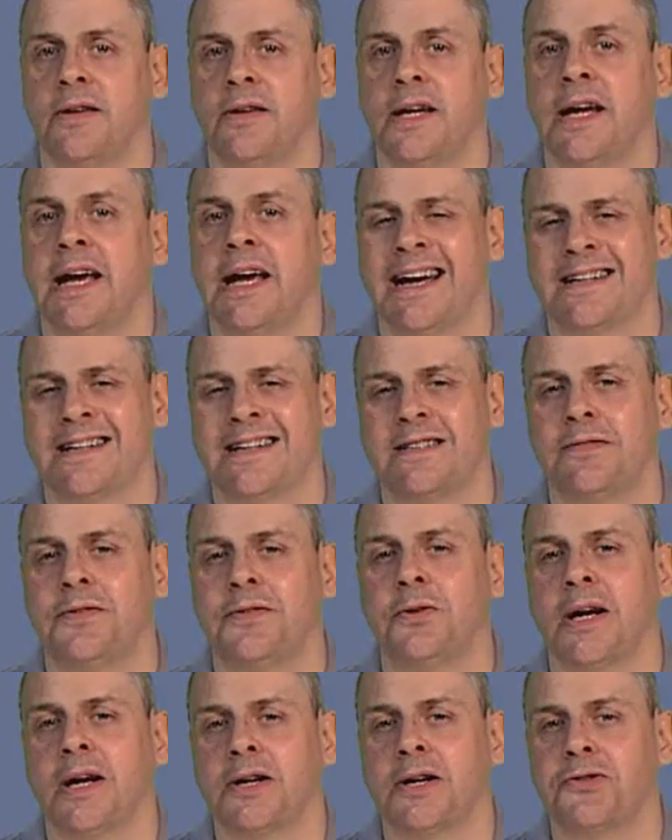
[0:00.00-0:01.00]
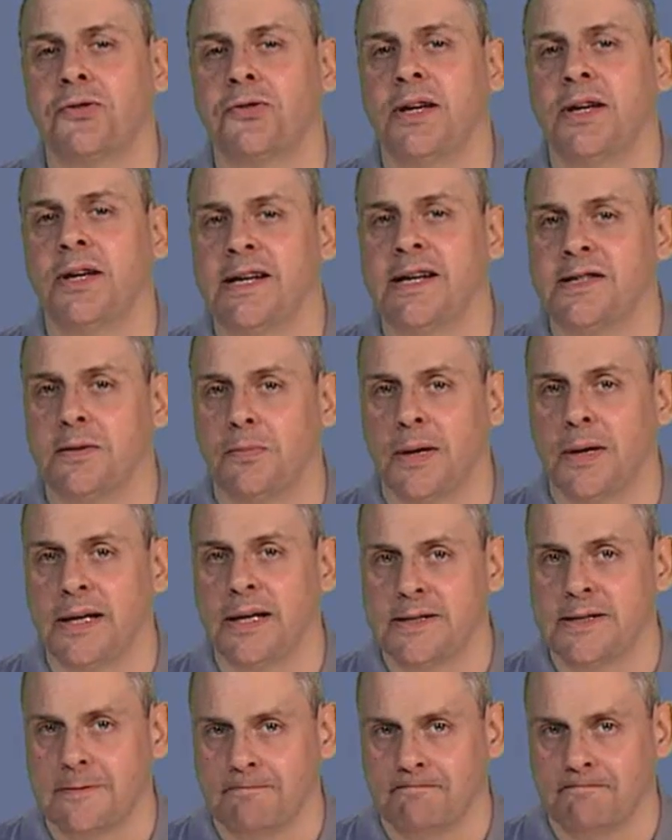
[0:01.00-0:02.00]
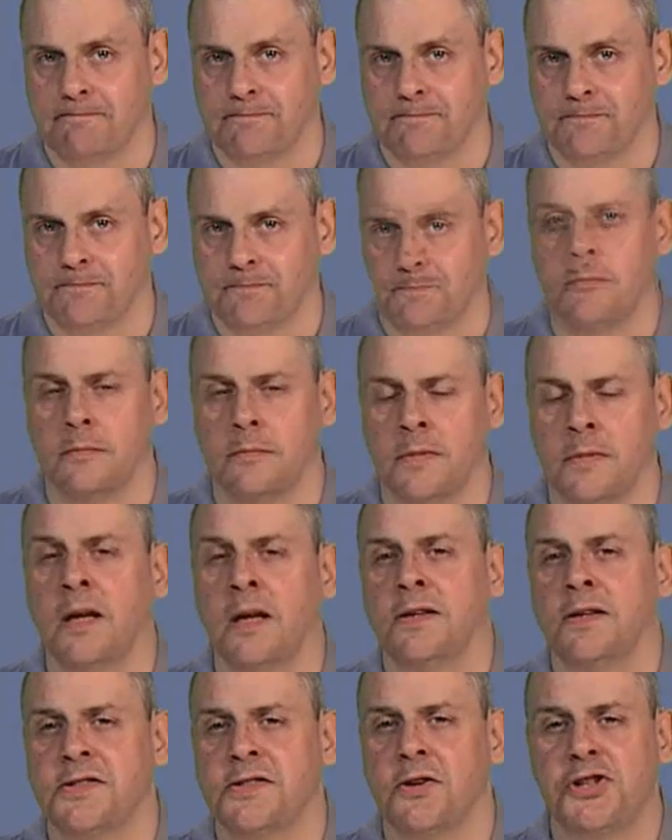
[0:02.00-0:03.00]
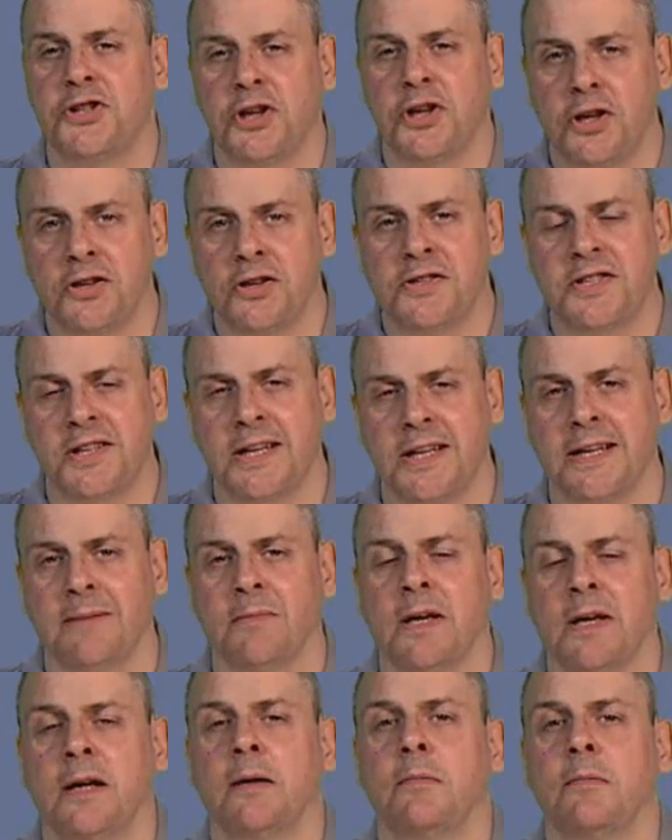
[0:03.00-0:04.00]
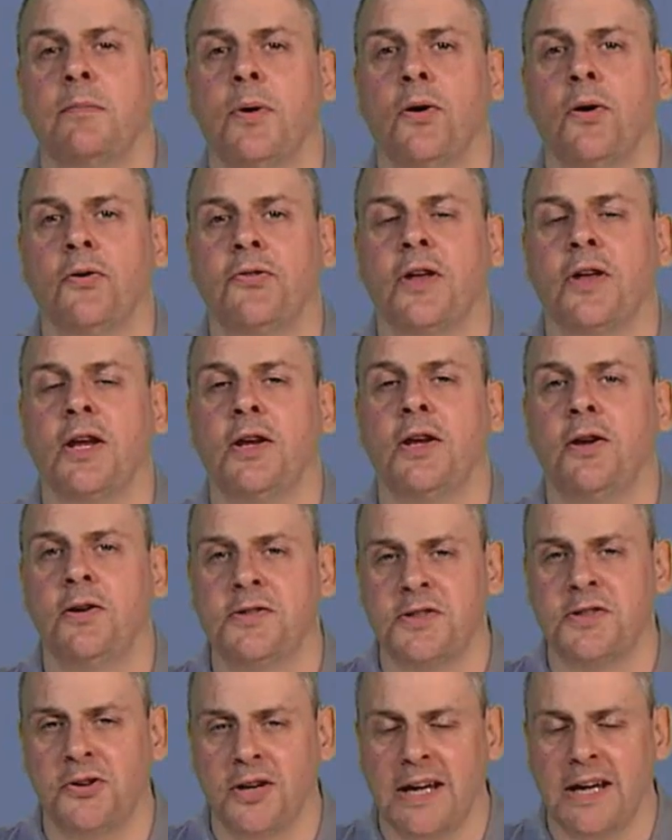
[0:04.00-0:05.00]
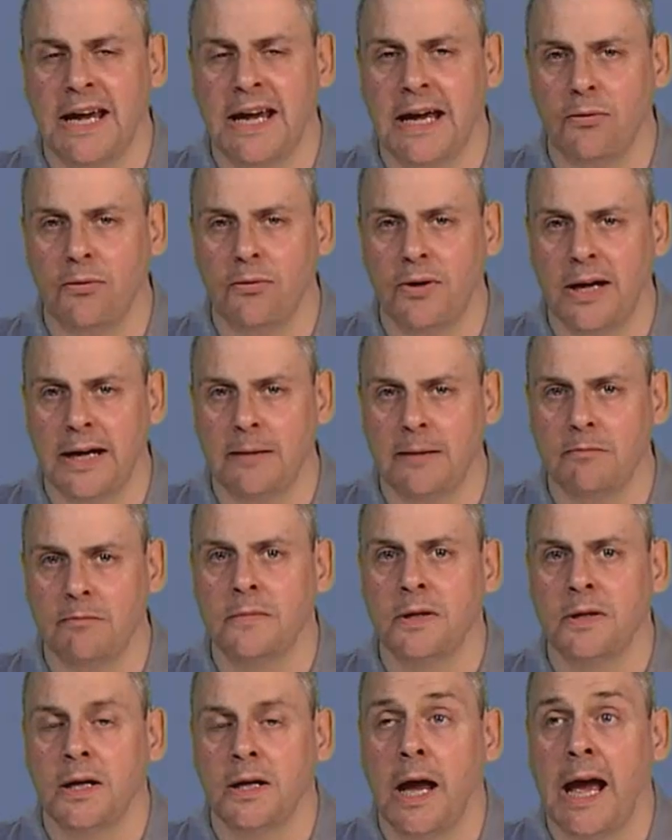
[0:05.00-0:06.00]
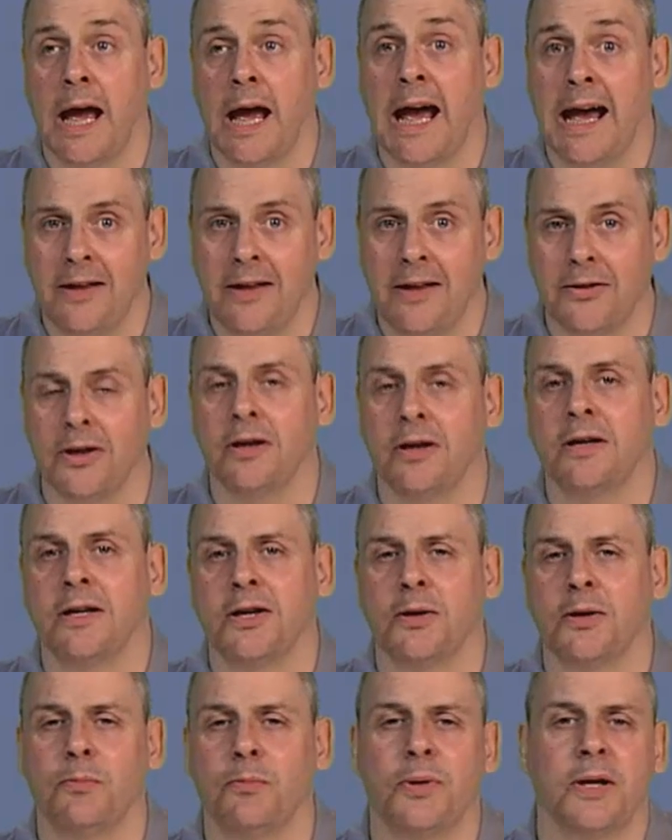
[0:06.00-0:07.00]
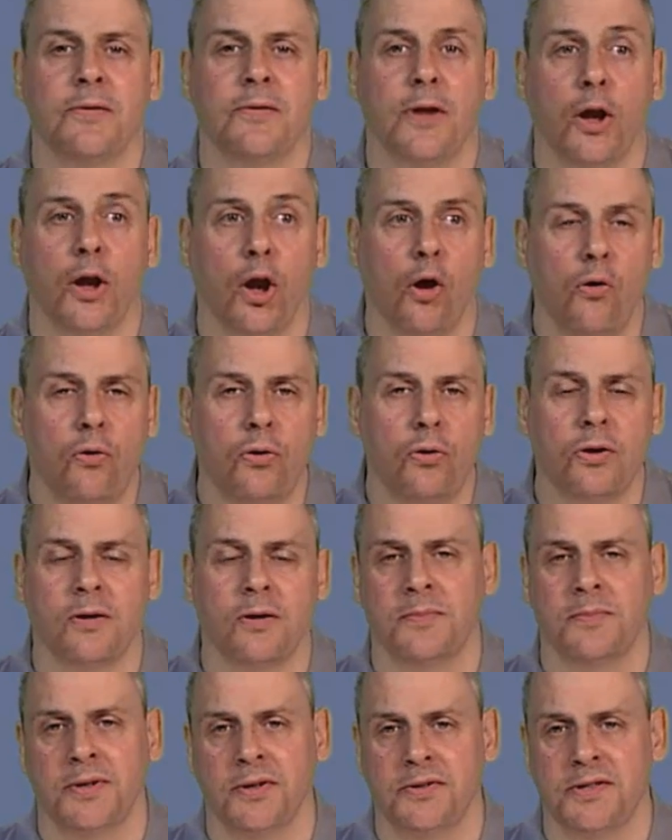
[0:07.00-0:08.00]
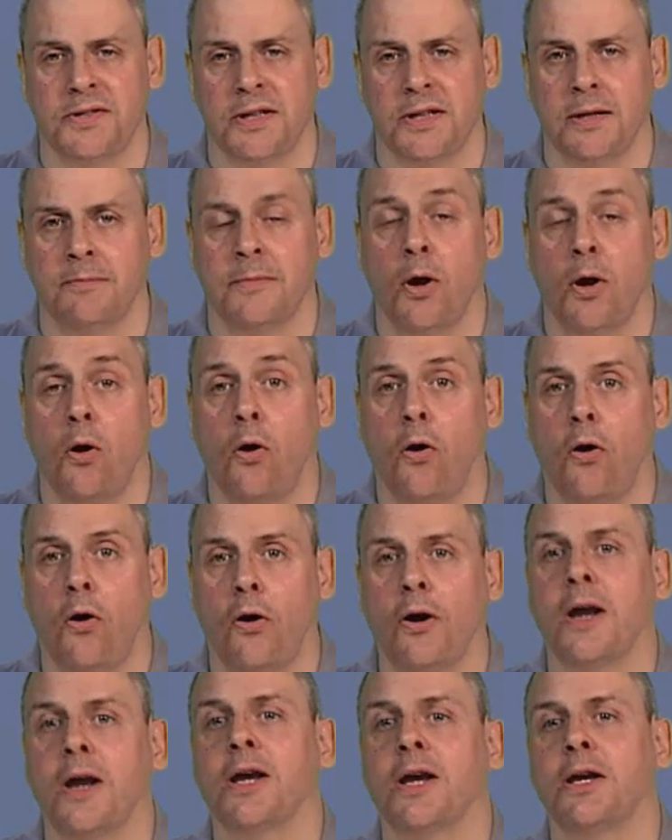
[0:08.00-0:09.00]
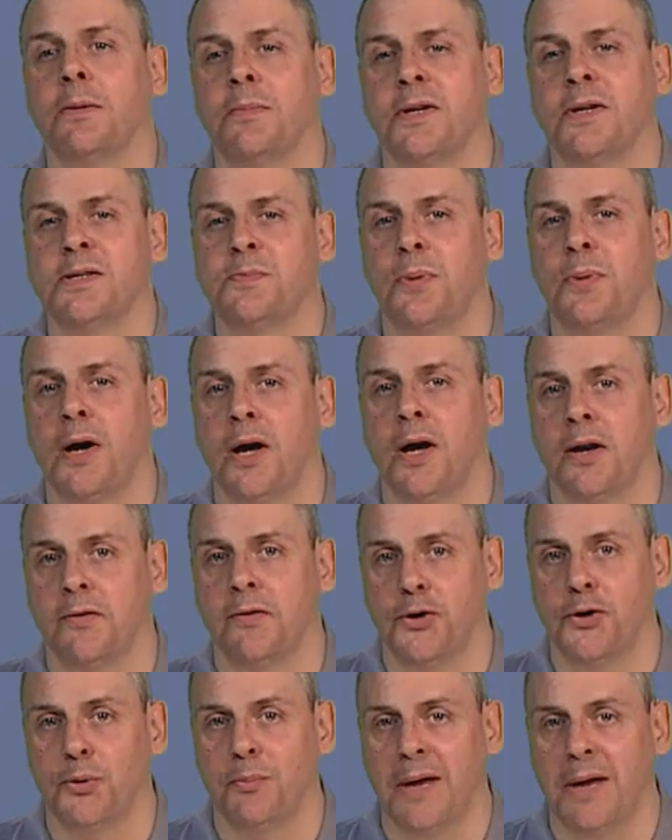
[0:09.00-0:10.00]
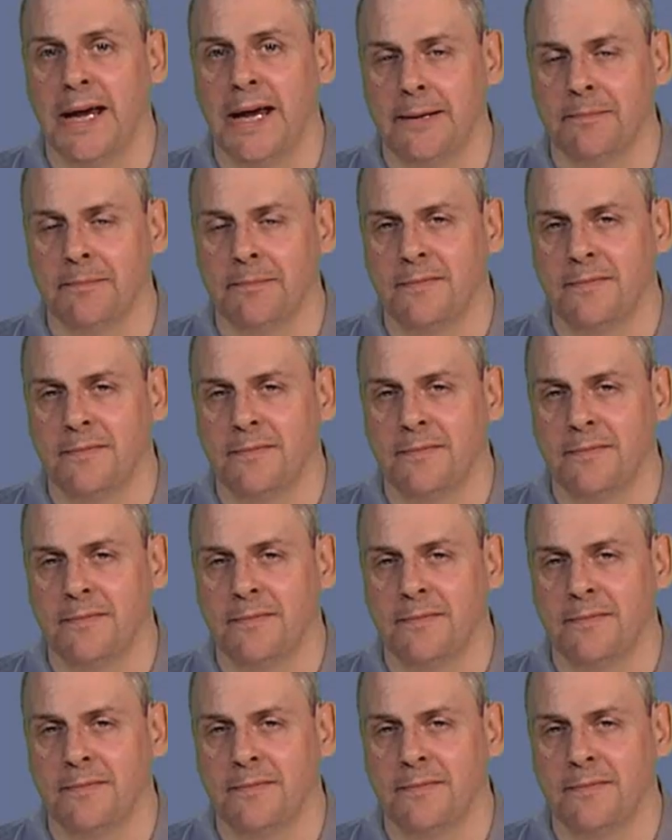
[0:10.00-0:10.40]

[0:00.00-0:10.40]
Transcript: the Active Directory database. So as you can see, both user account name either can be in the local computer or it can be as part of a domain.